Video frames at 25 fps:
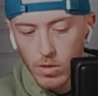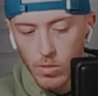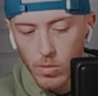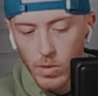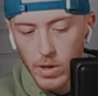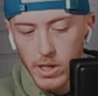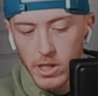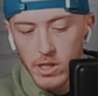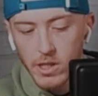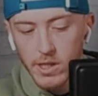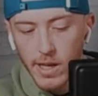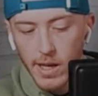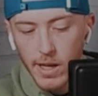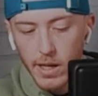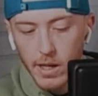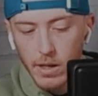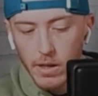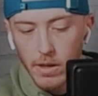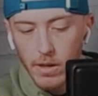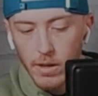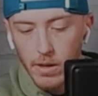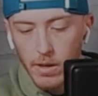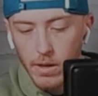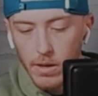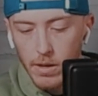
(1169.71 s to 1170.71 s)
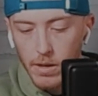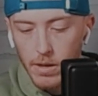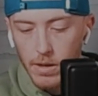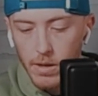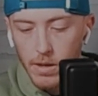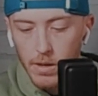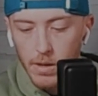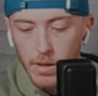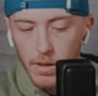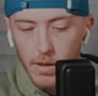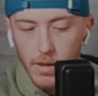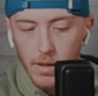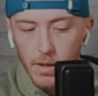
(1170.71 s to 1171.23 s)
22nd,
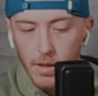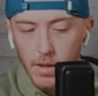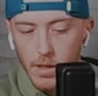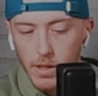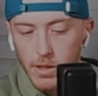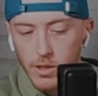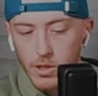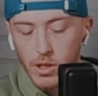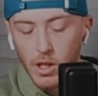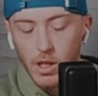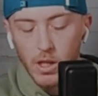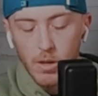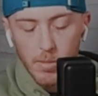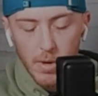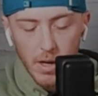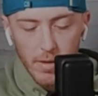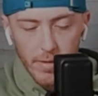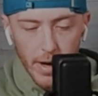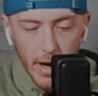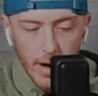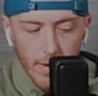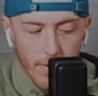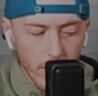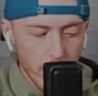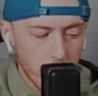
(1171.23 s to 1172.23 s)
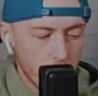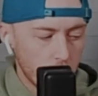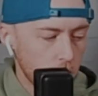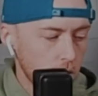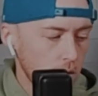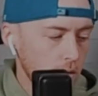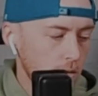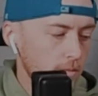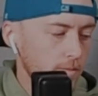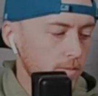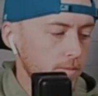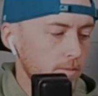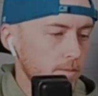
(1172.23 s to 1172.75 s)
still above average.